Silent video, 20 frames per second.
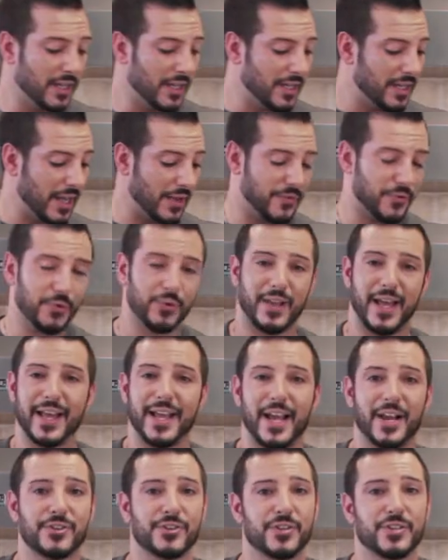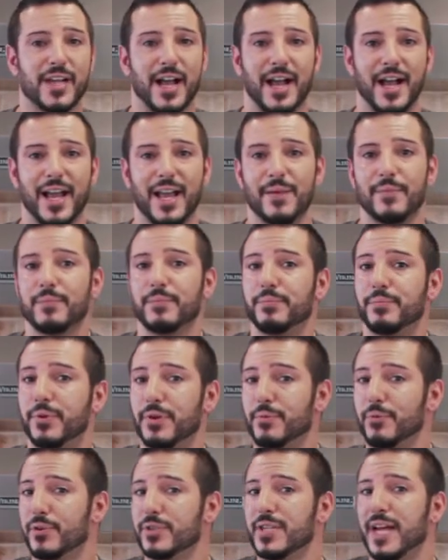If you like extra thyme,
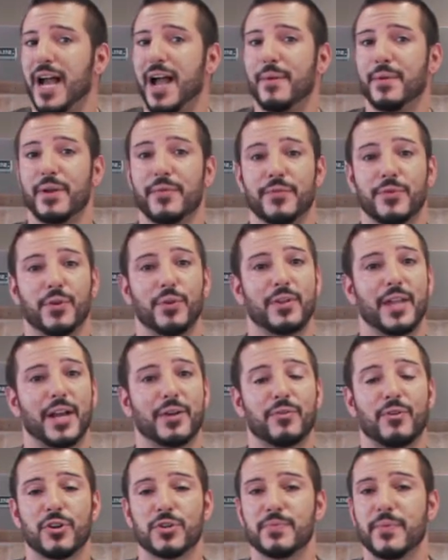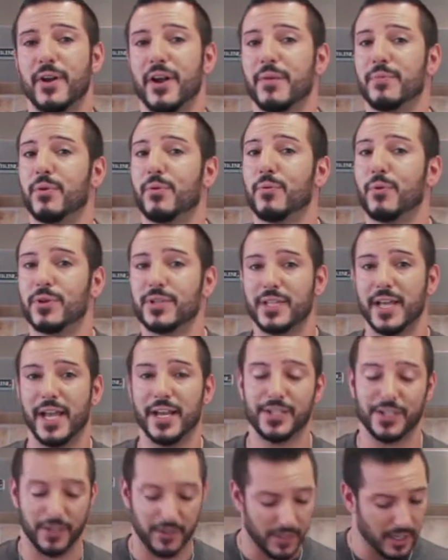put more thyme in. If you don't like rosemary, put more
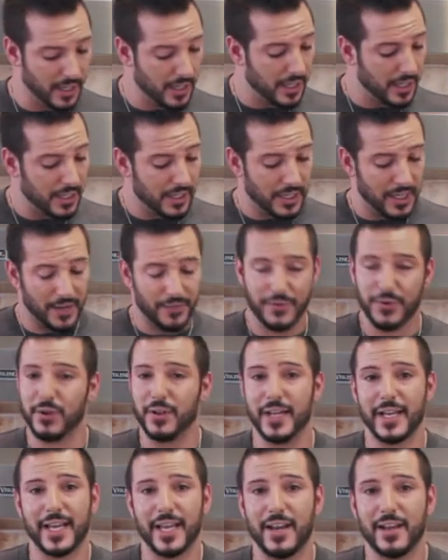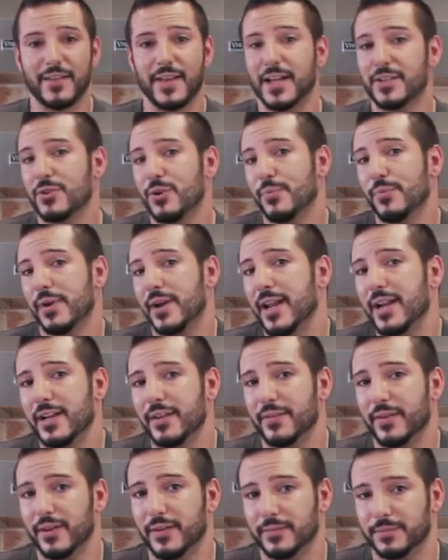sage in. If you don't like any of that, don't put any
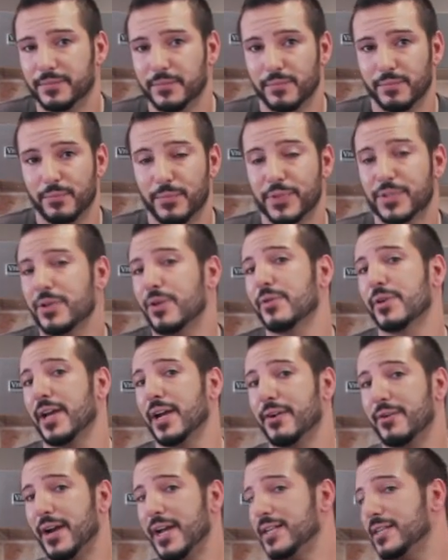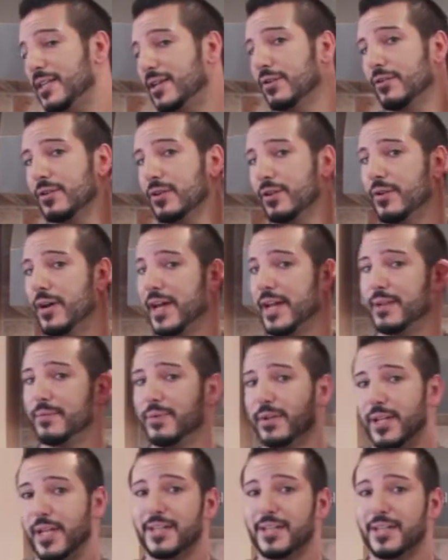of it in. But don't get crazy. Don't go ahead and put like